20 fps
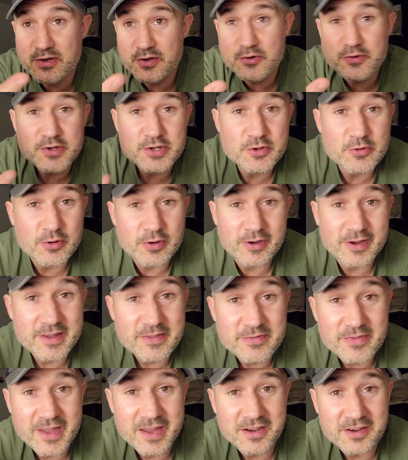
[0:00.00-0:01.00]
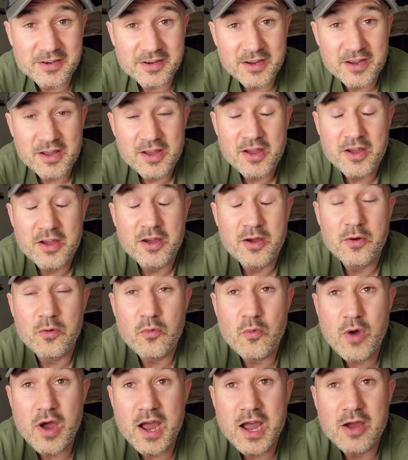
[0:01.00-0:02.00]
knew you were in there.
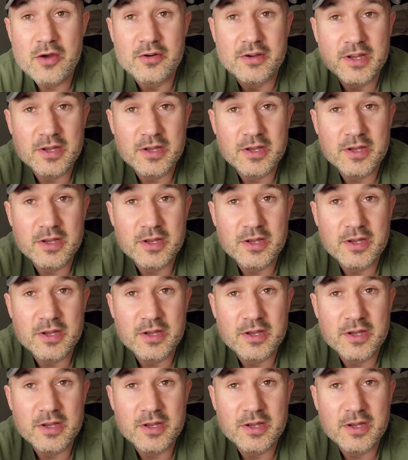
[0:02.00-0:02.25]
Wow.